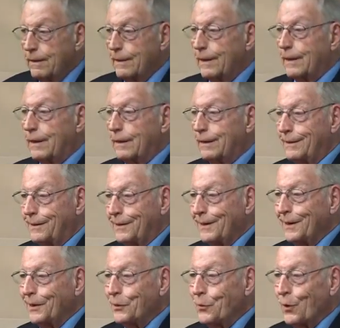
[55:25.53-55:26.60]
they
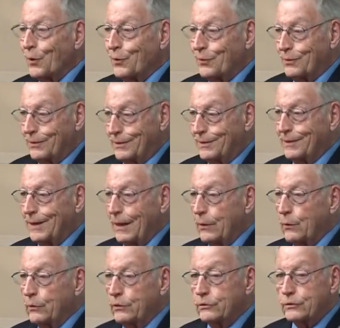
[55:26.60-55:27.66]
clearly work
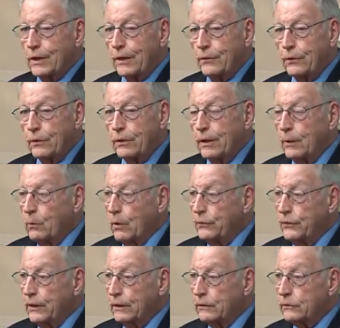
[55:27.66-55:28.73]
together with each other. And
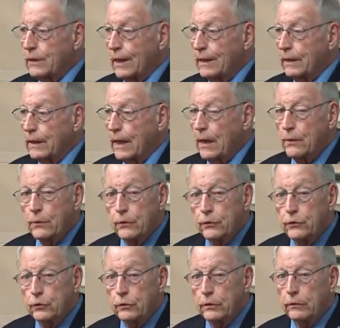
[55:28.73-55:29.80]
one thing that's kind of
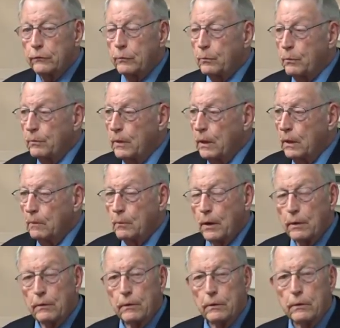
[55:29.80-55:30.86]
counterintuitive and
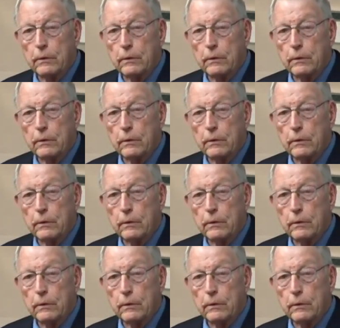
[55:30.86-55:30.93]
the,